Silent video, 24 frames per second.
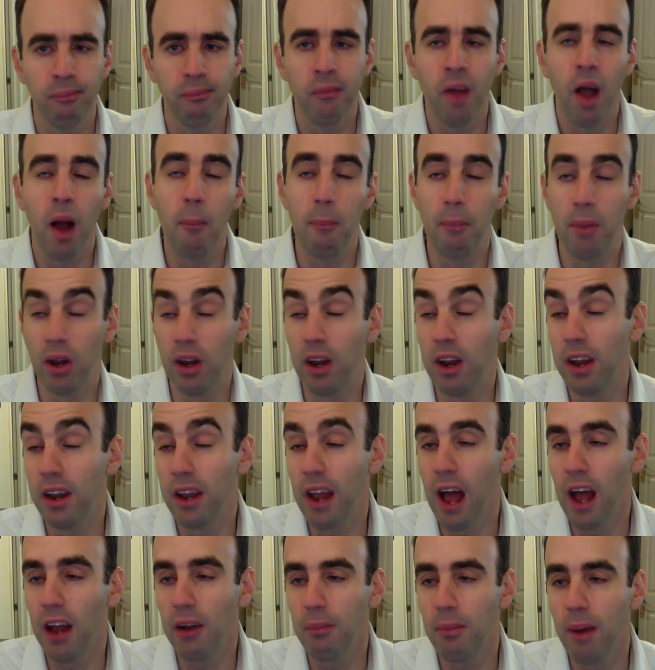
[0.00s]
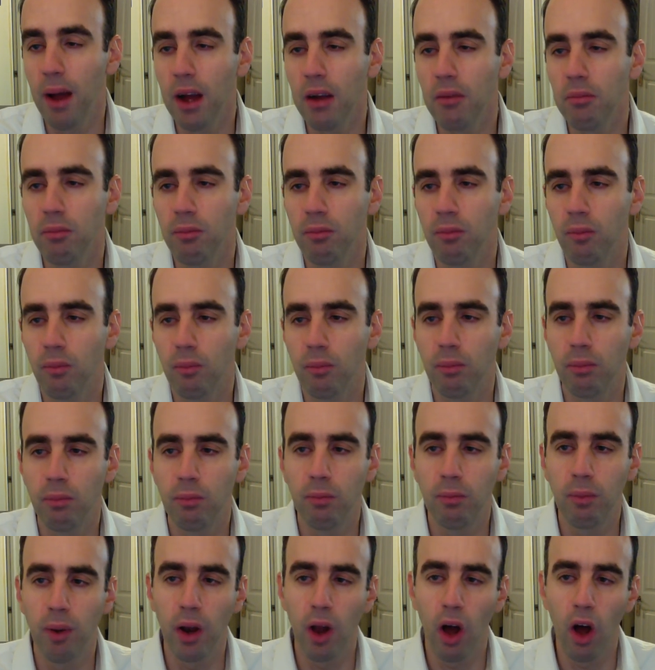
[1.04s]
a business aspect,
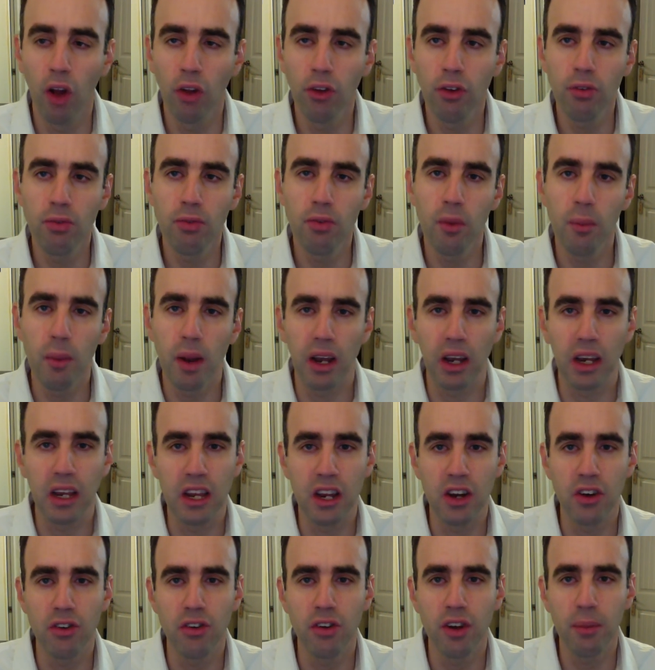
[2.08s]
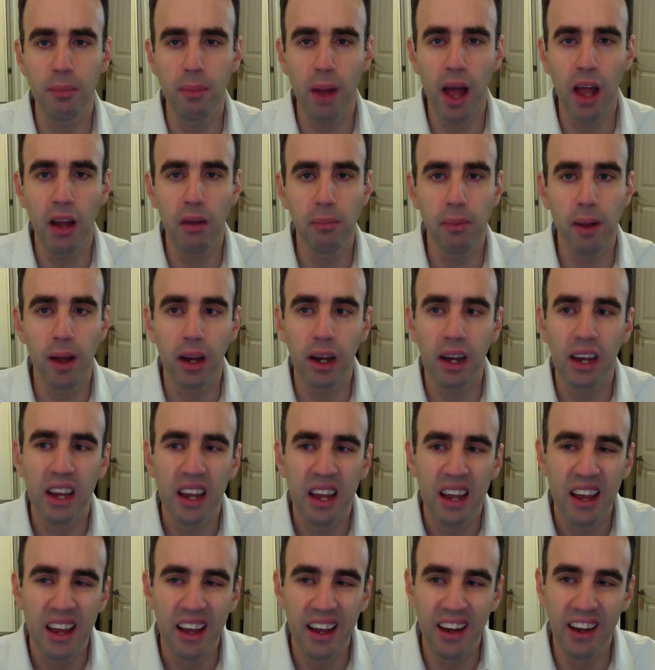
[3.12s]
but also from a leadership aspect,
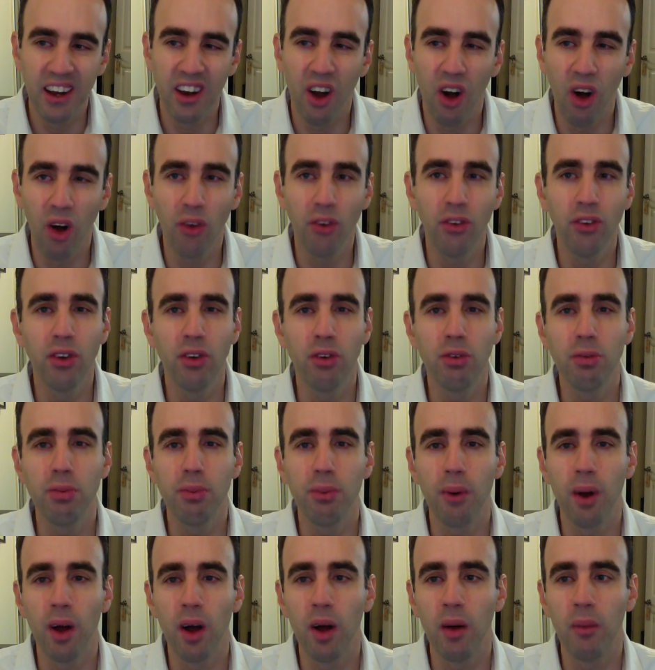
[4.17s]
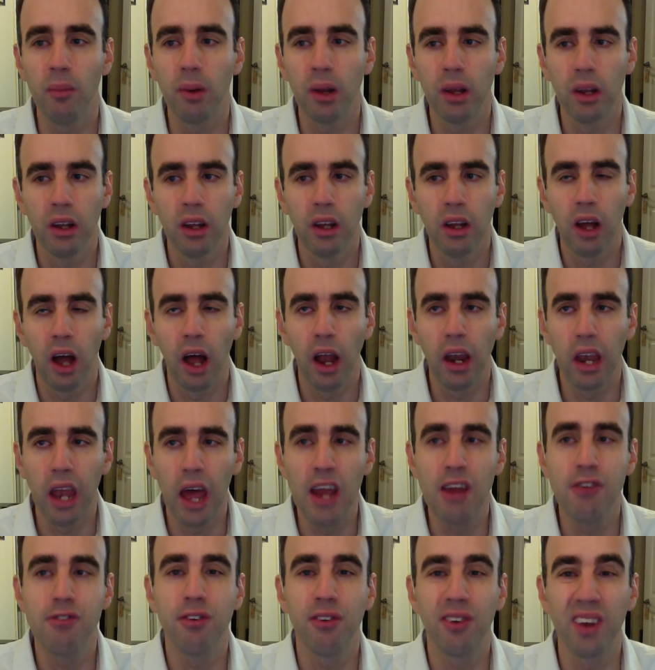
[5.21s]
and also from a
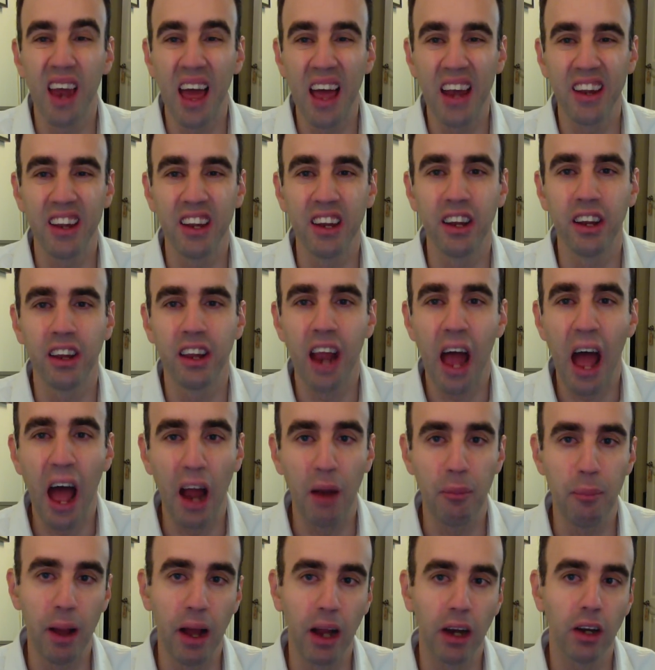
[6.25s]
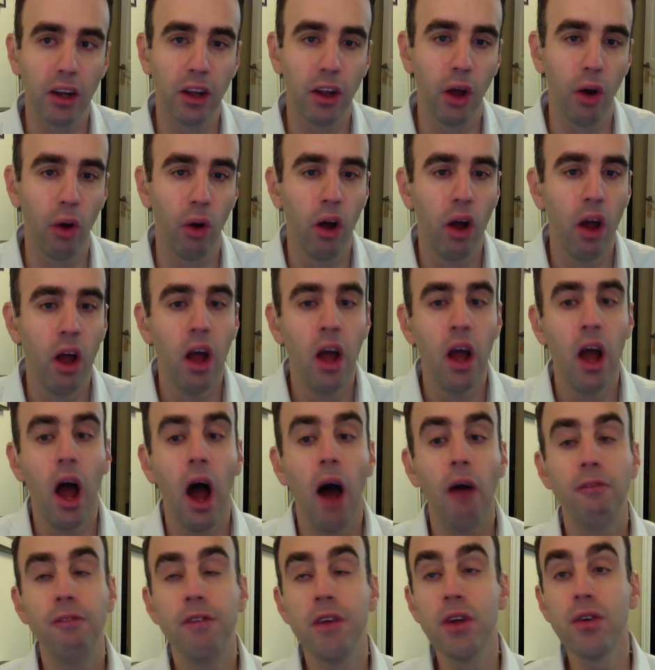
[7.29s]
life lessons aspect. So
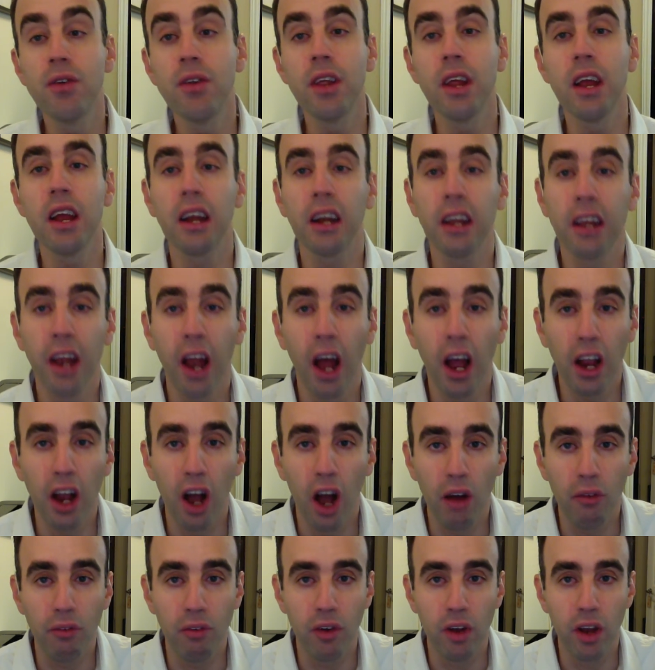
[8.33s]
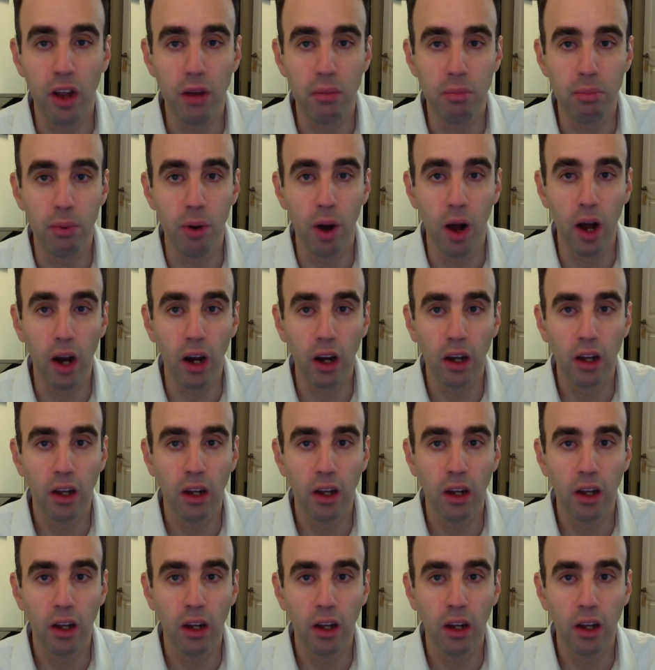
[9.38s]
a few things that I got from this book